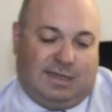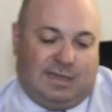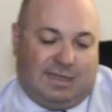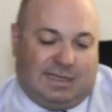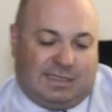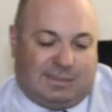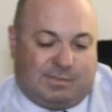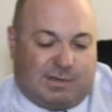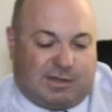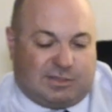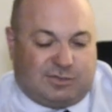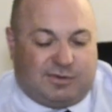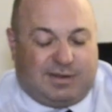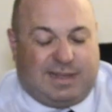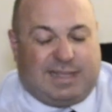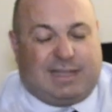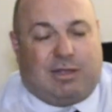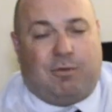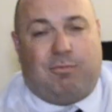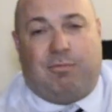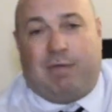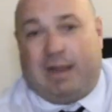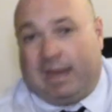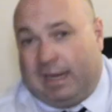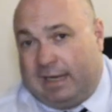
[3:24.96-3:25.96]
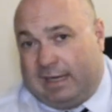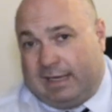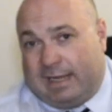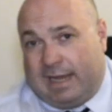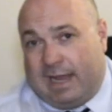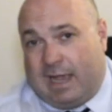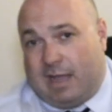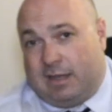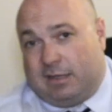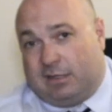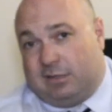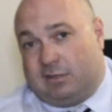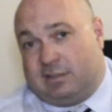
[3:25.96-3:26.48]
especially like a Wayne
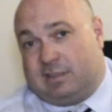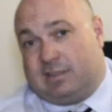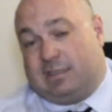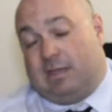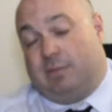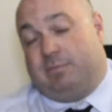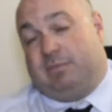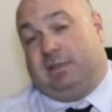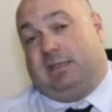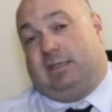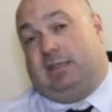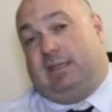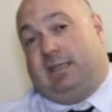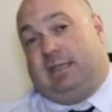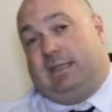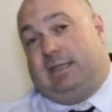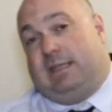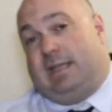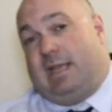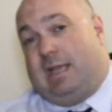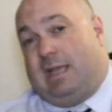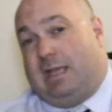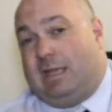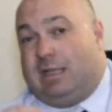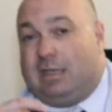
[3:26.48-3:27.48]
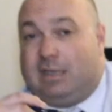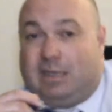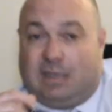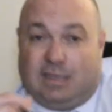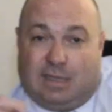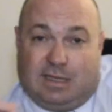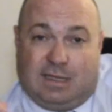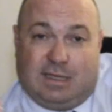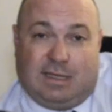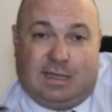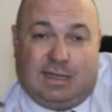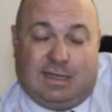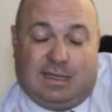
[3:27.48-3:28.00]
County or something like that,
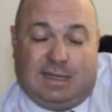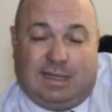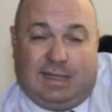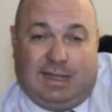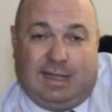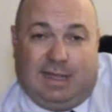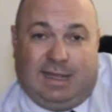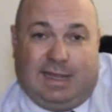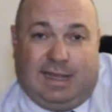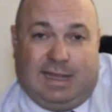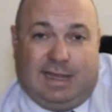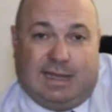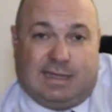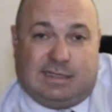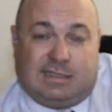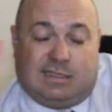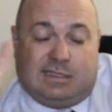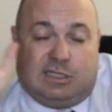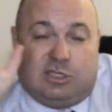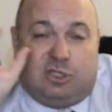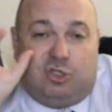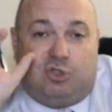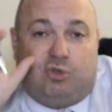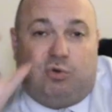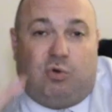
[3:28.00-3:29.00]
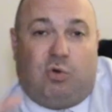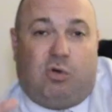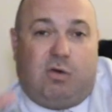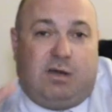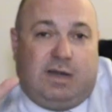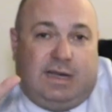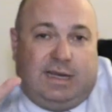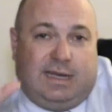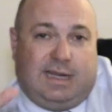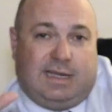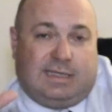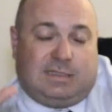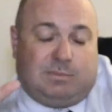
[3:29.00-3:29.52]
is the
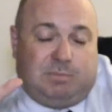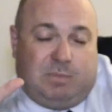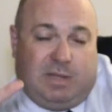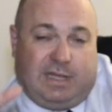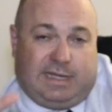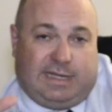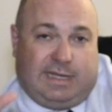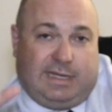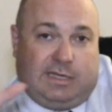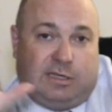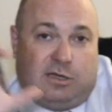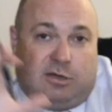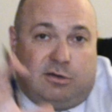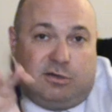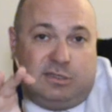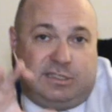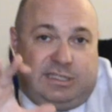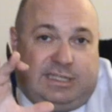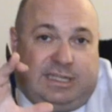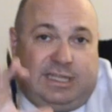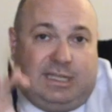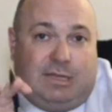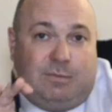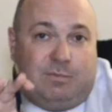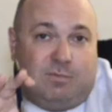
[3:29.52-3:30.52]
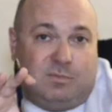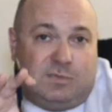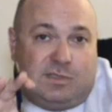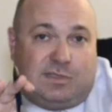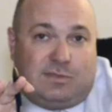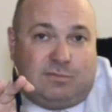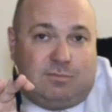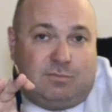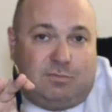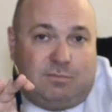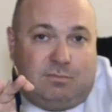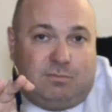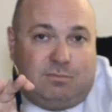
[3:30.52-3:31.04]
jury is picking their
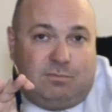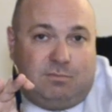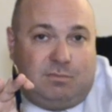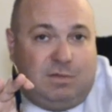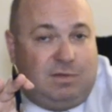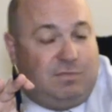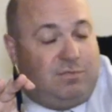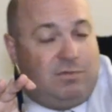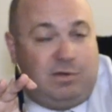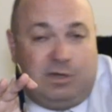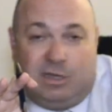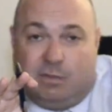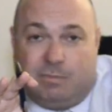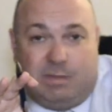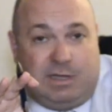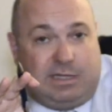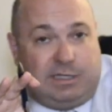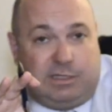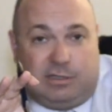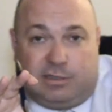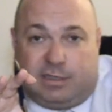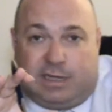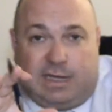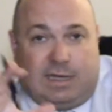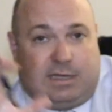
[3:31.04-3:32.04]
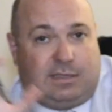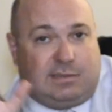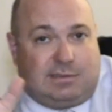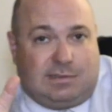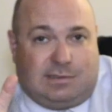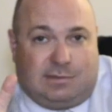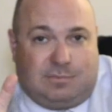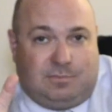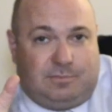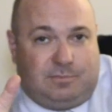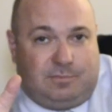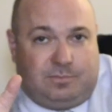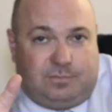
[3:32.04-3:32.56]
teams before you make your case.
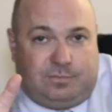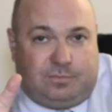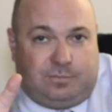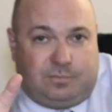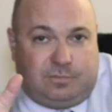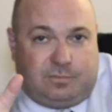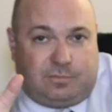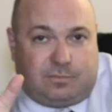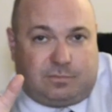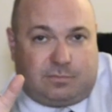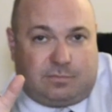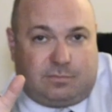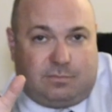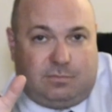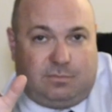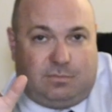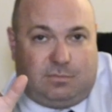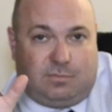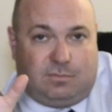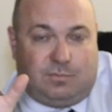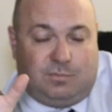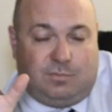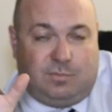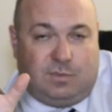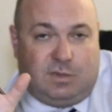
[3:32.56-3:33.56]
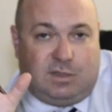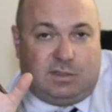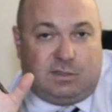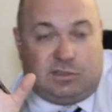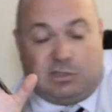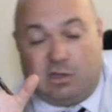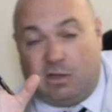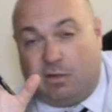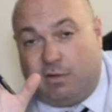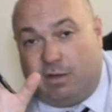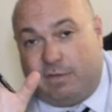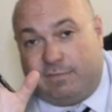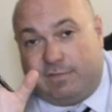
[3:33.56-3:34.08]

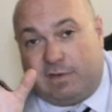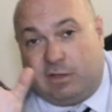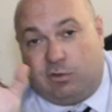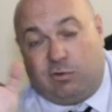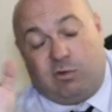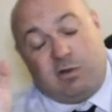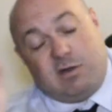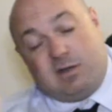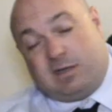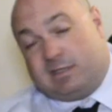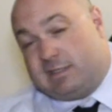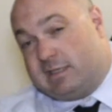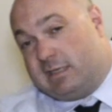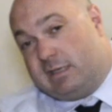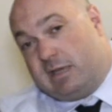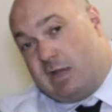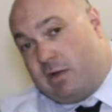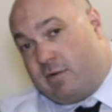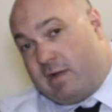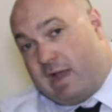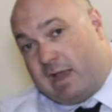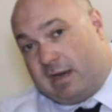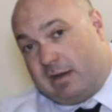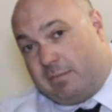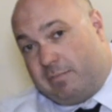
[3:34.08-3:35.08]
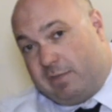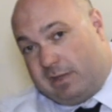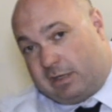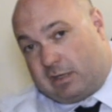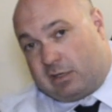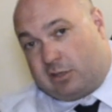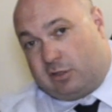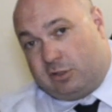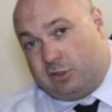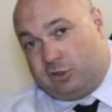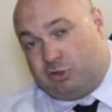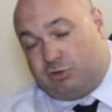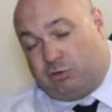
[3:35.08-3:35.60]
So if the lawyer doesn't know how to pick a
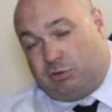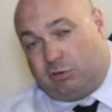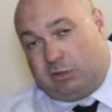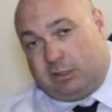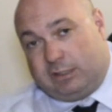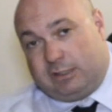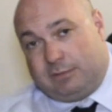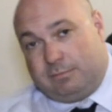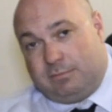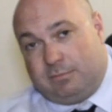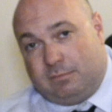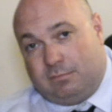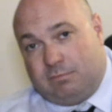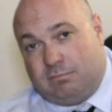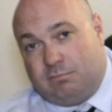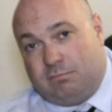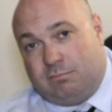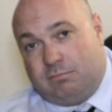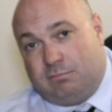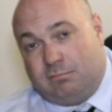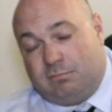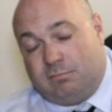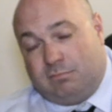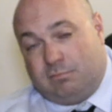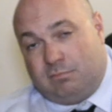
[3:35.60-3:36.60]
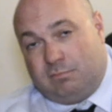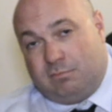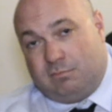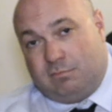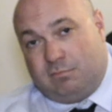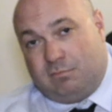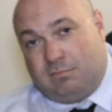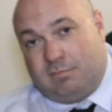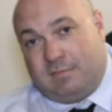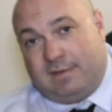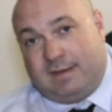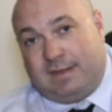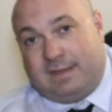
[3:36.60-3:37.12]
good jury,
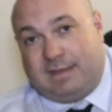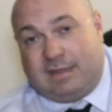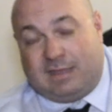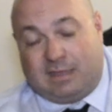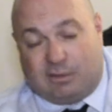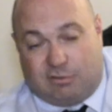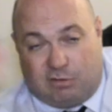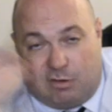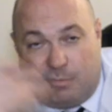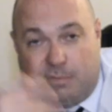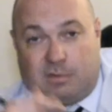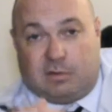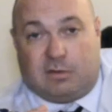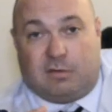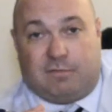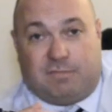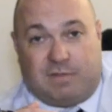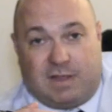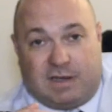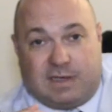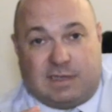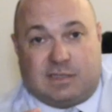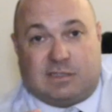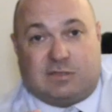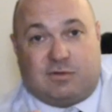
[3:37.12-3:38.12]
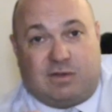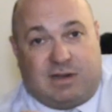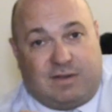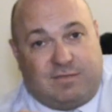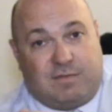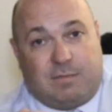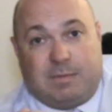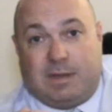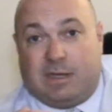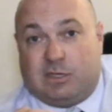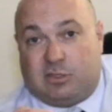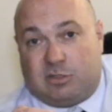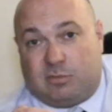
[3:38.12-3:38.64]
the criminal defendant's going to have a
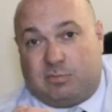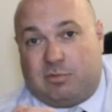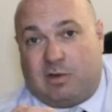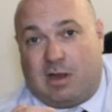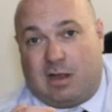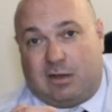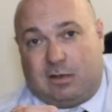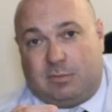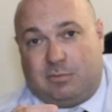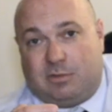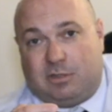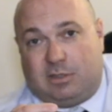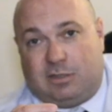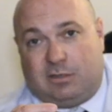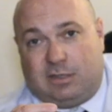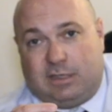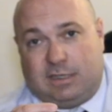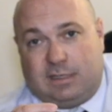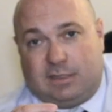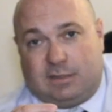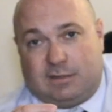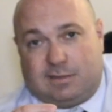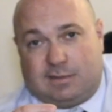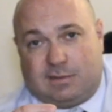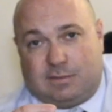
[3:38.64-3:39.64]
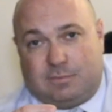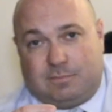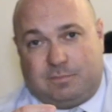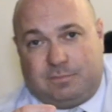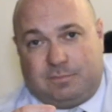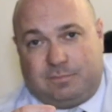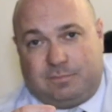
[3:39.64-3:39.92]
major problem on their hands.